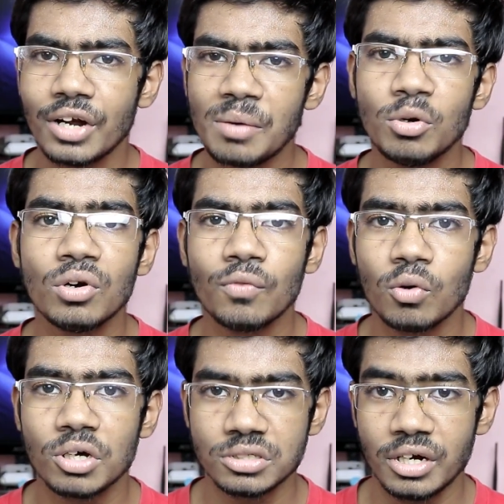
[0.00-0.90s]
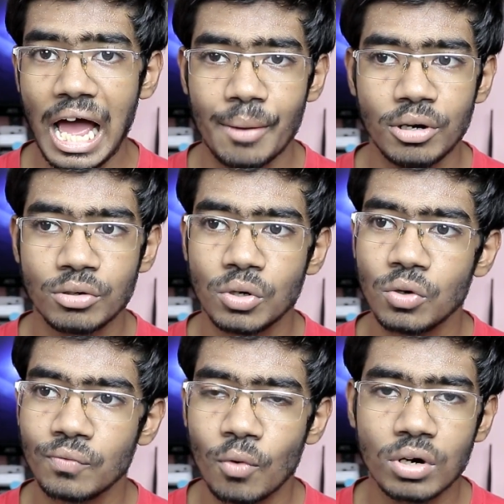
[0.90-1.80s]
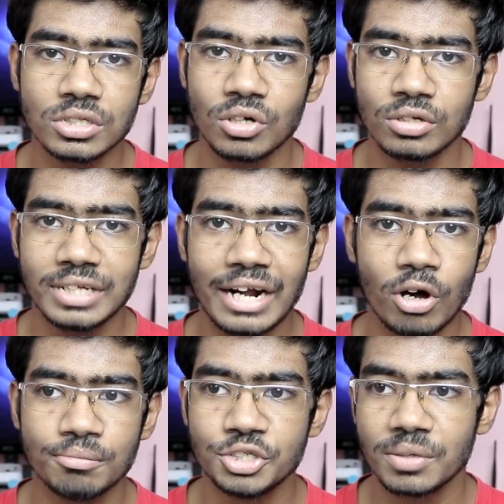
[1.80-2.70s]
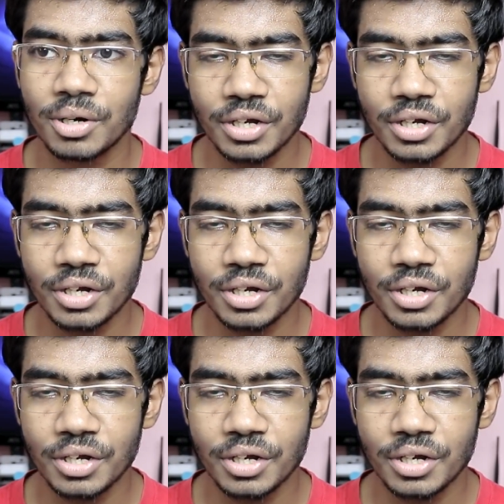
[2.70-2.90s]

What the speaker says: Redmi Note 4 was not able to focus on that object,